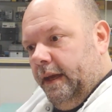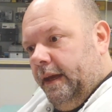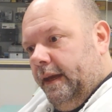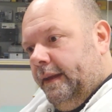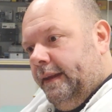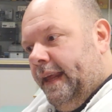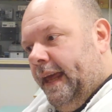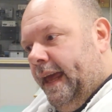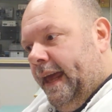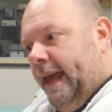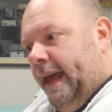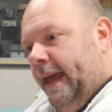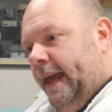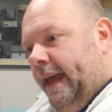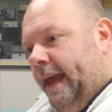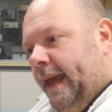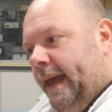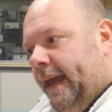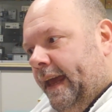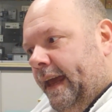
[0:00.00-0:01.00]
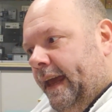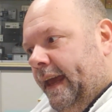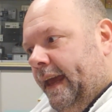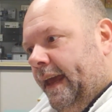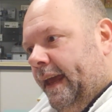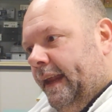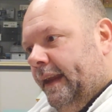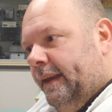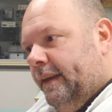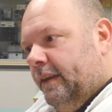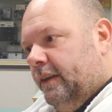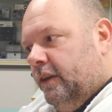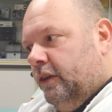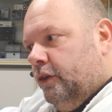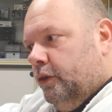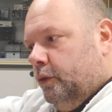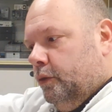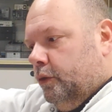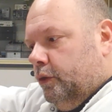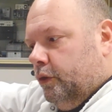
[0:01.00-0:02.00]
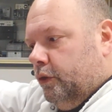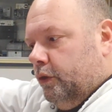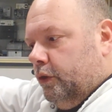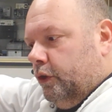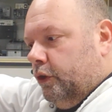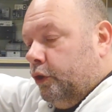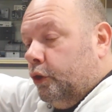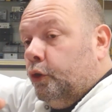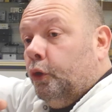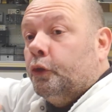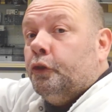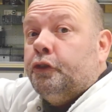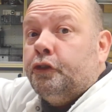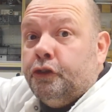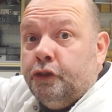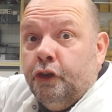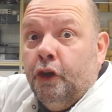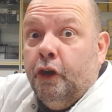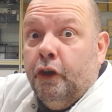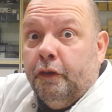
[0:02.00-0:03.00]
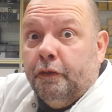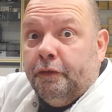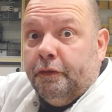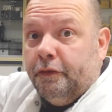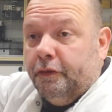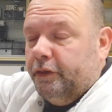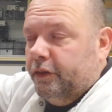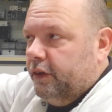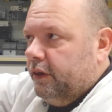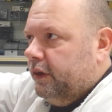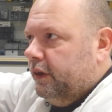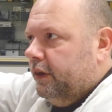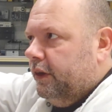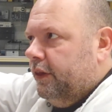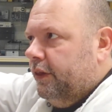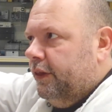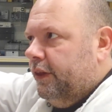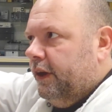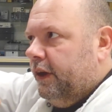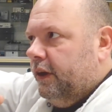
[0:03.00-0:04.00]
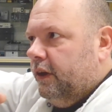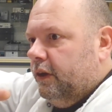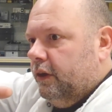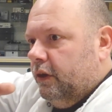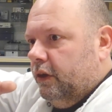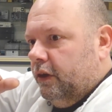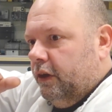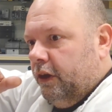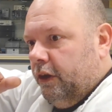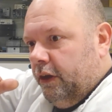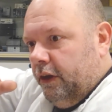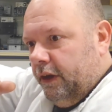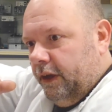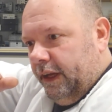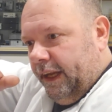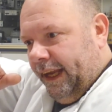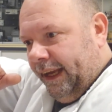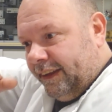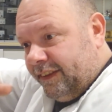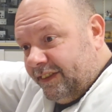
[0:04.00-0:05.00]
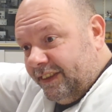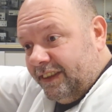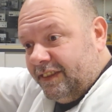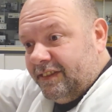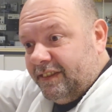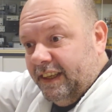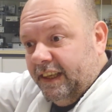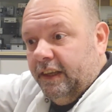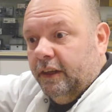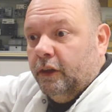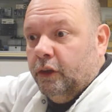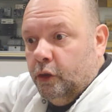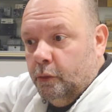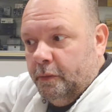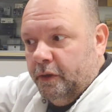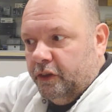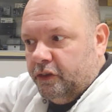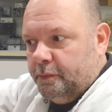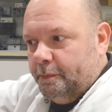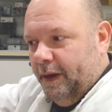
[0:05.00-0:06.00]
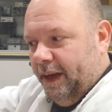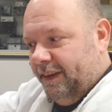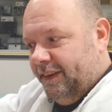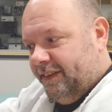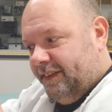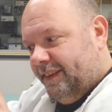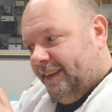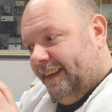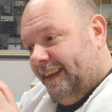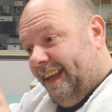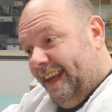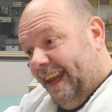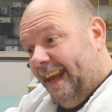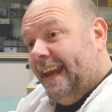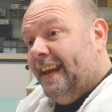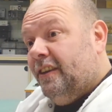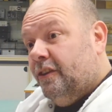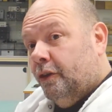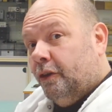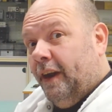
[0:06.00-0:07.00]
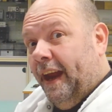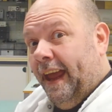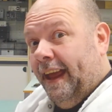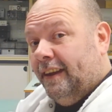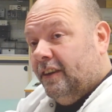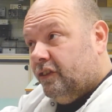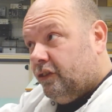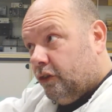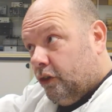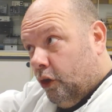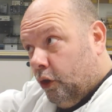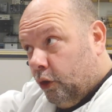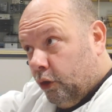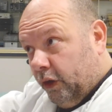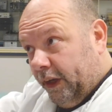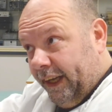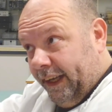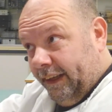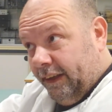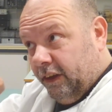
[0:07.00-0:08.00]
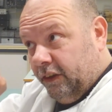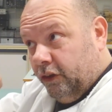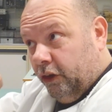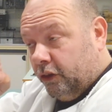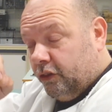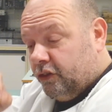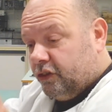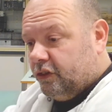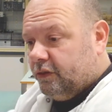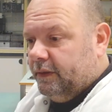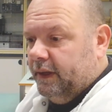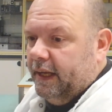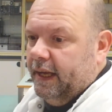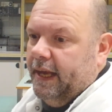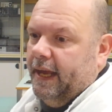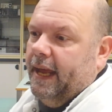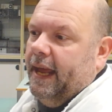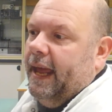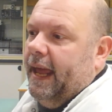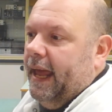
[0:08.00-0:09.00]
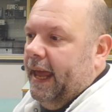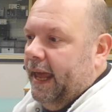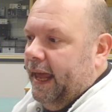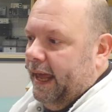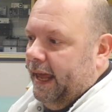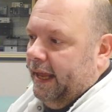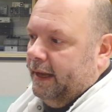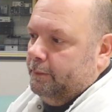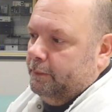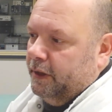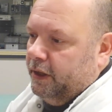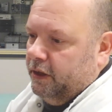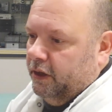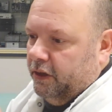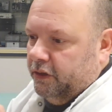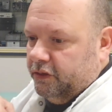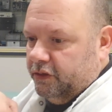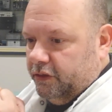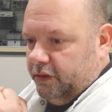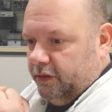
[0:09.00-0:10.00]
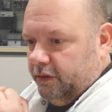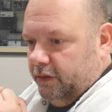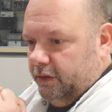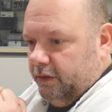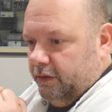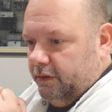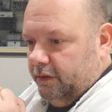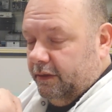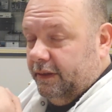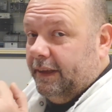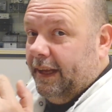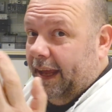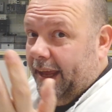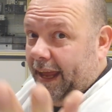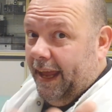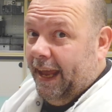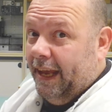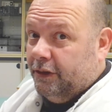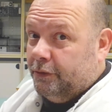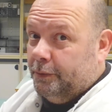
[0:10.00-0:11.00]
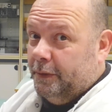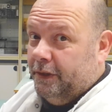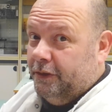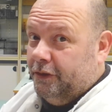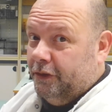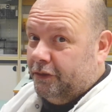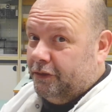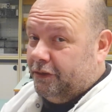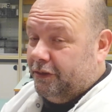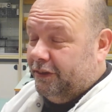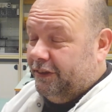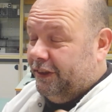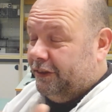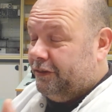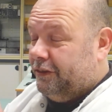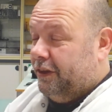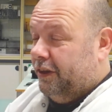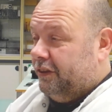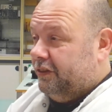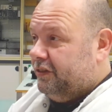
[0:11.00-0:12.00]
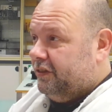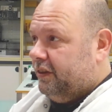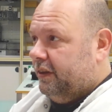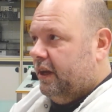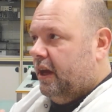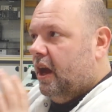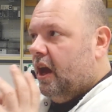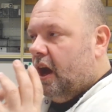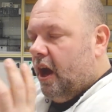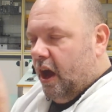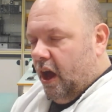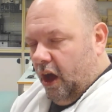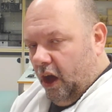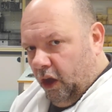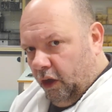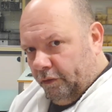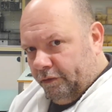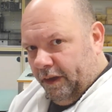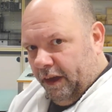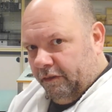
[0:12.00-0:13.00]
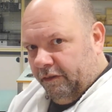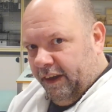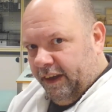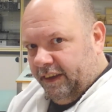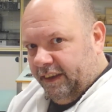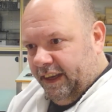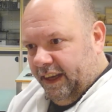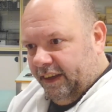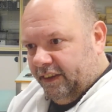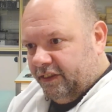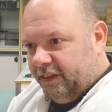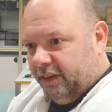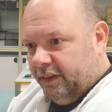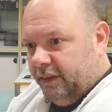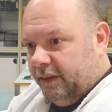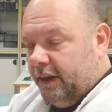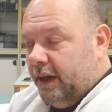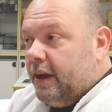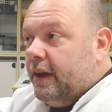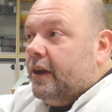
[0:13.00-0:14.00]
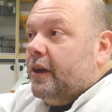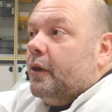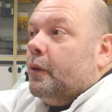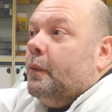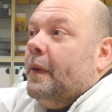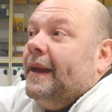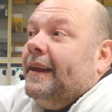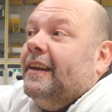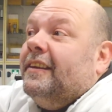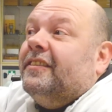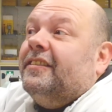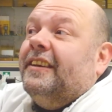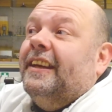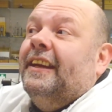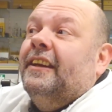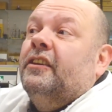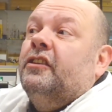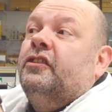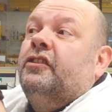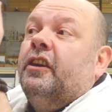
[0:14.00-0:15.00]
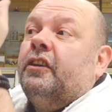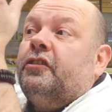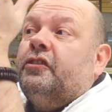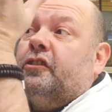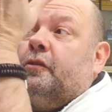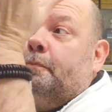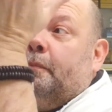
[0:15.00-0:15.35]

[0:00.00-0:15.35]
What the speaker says: Then you conserve the existing luminous paste in your hands or in the dots, and because, as we just discussed, alpha radiation, when it's in dust